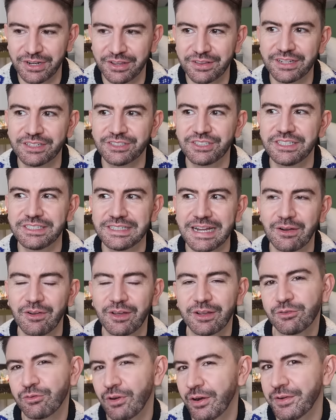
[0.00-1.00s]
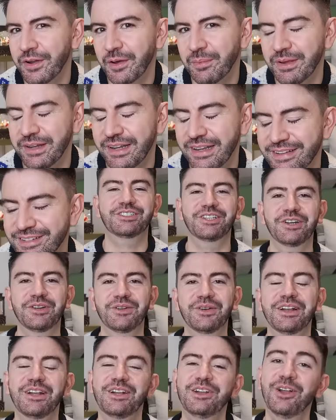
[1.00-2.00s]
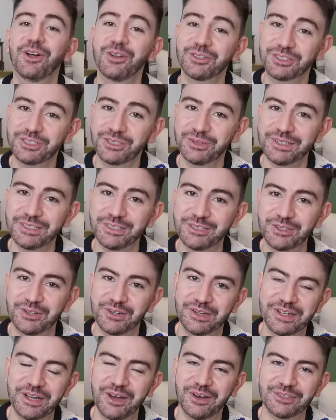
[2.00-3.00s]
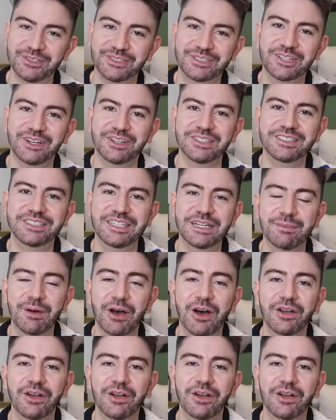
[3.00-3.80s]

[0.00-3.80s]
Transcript: I think she's now like grown up in it. So lots to enjoy on Sky Cinema.